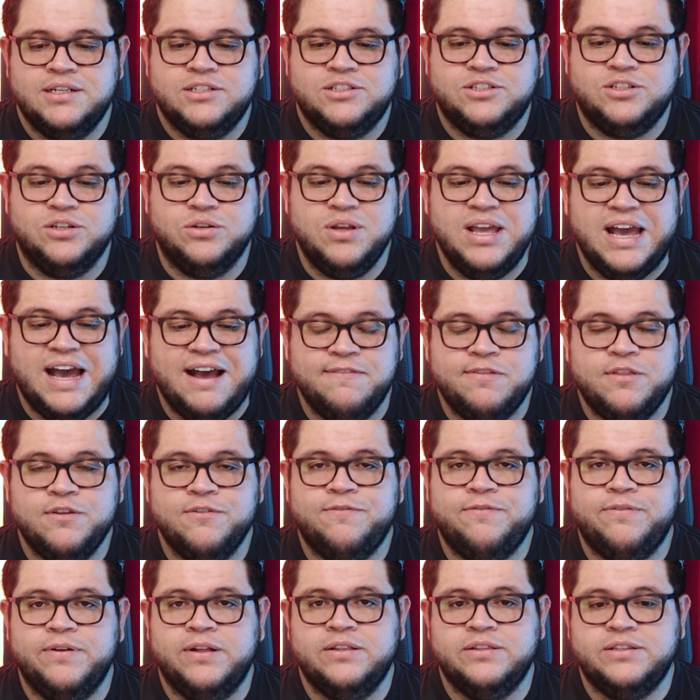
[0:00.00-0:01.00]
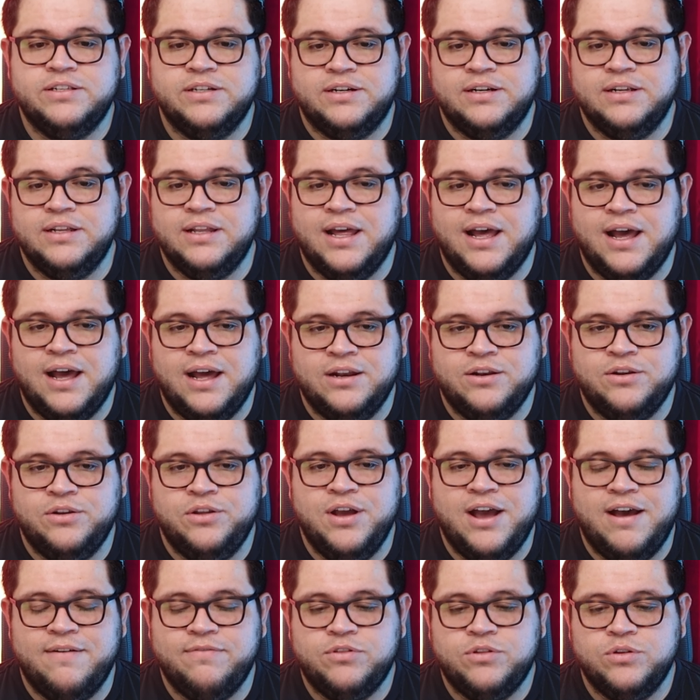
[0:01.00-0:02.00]
So you have to filter a lot.
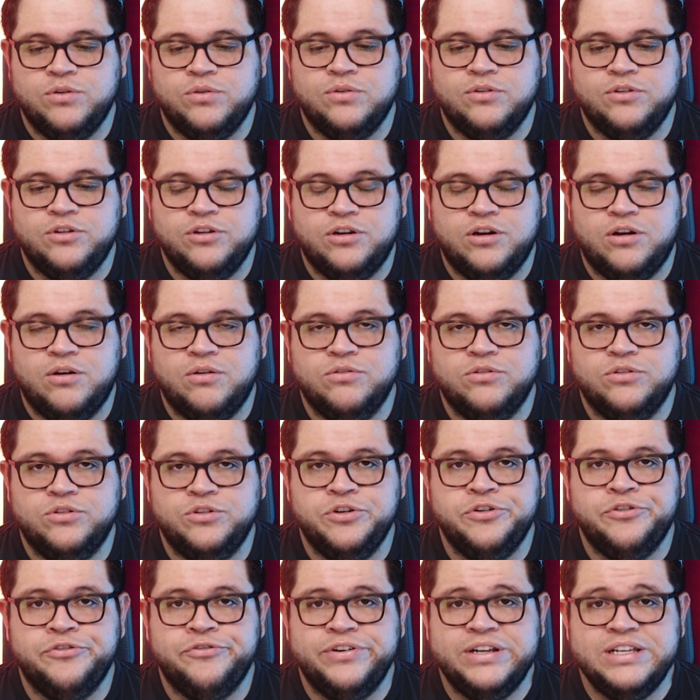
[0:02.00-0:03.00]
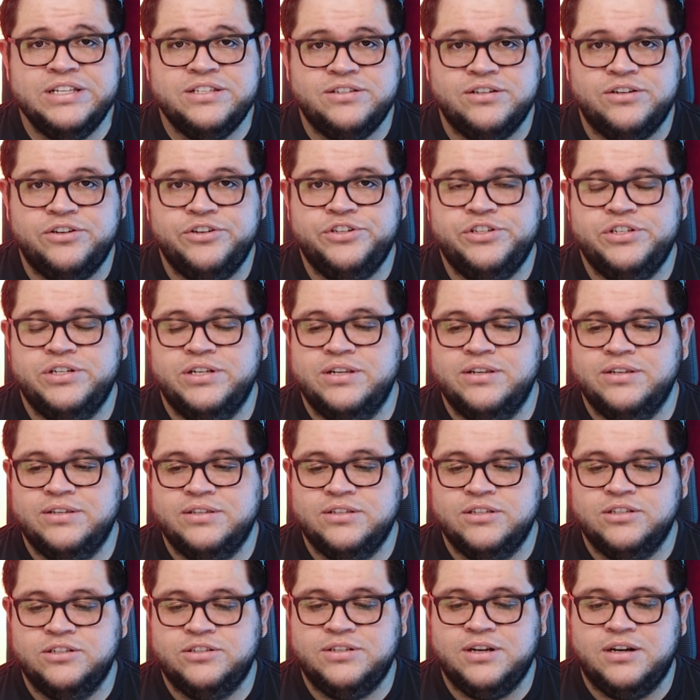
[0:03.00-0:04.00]
You have to do your research and
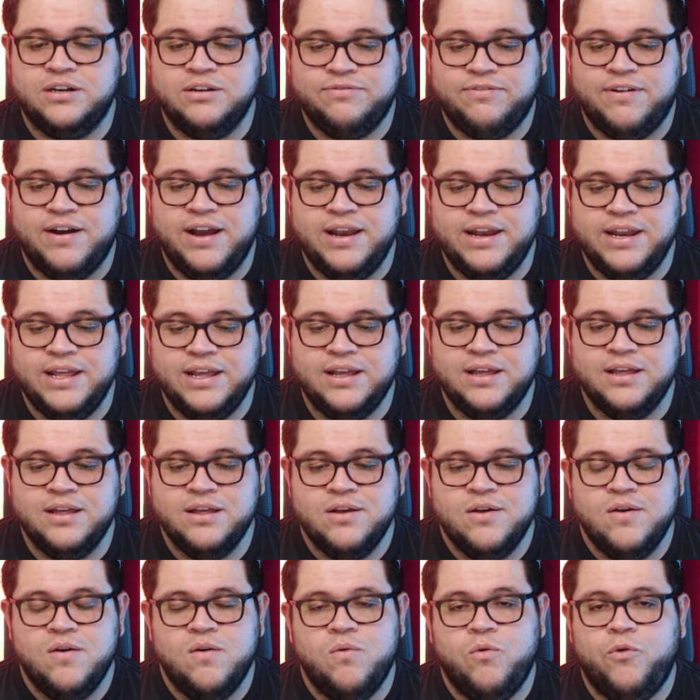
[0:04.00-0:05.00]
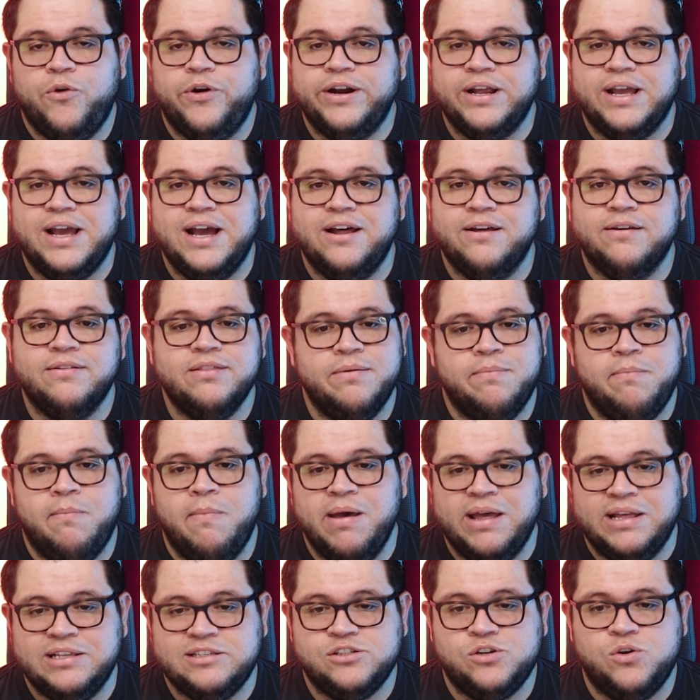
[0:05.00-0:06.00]
start finding what are kind of the
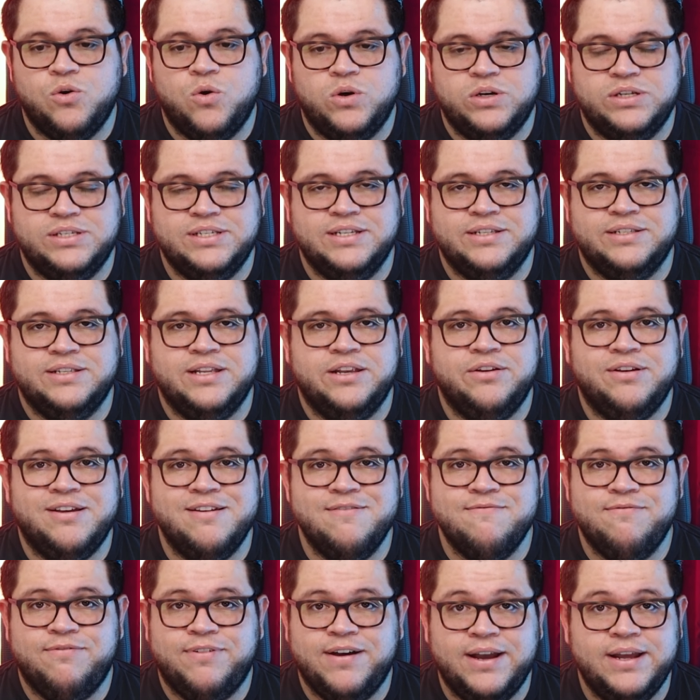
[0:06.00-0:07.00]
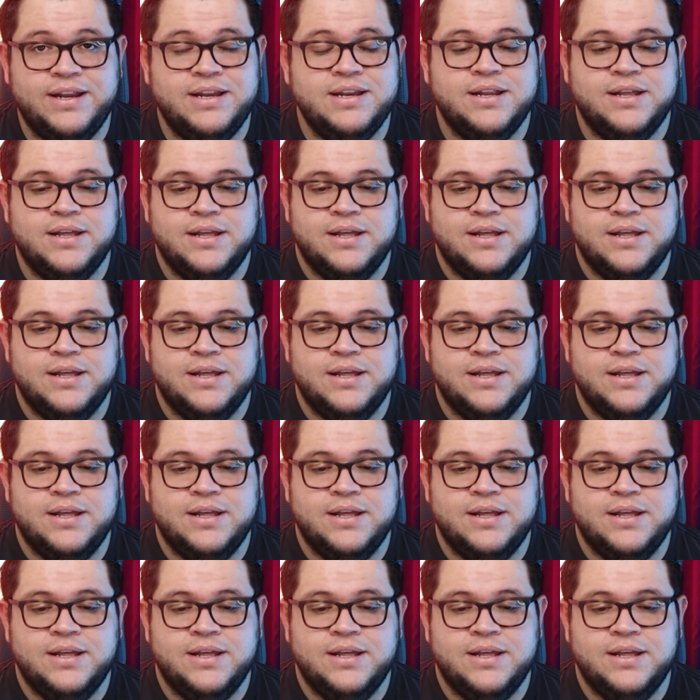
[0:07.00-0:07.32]
best courses that you can find.